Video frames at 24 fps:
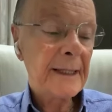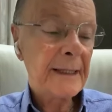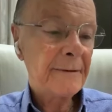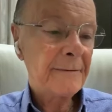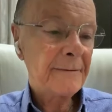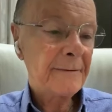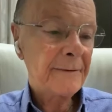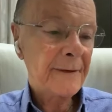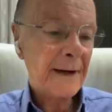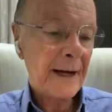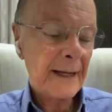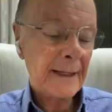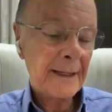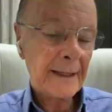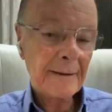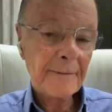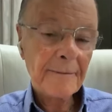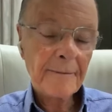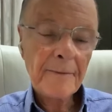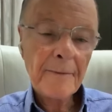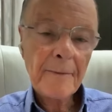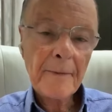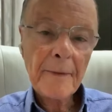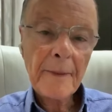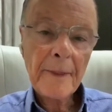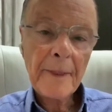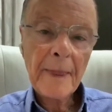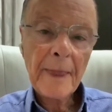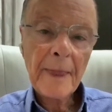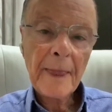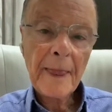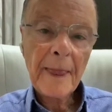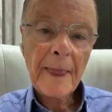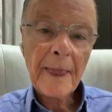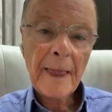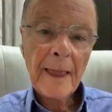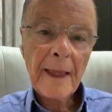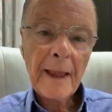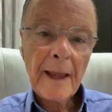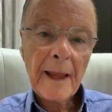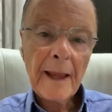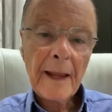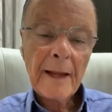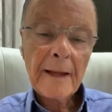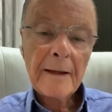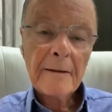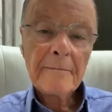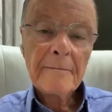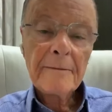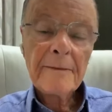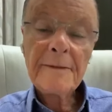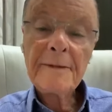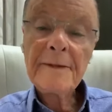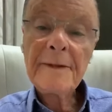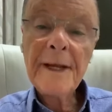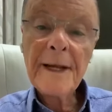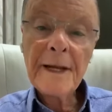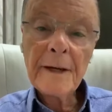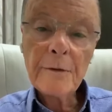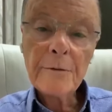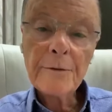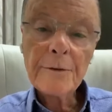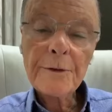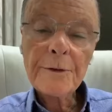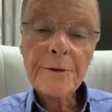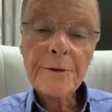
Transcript: at all about what He says.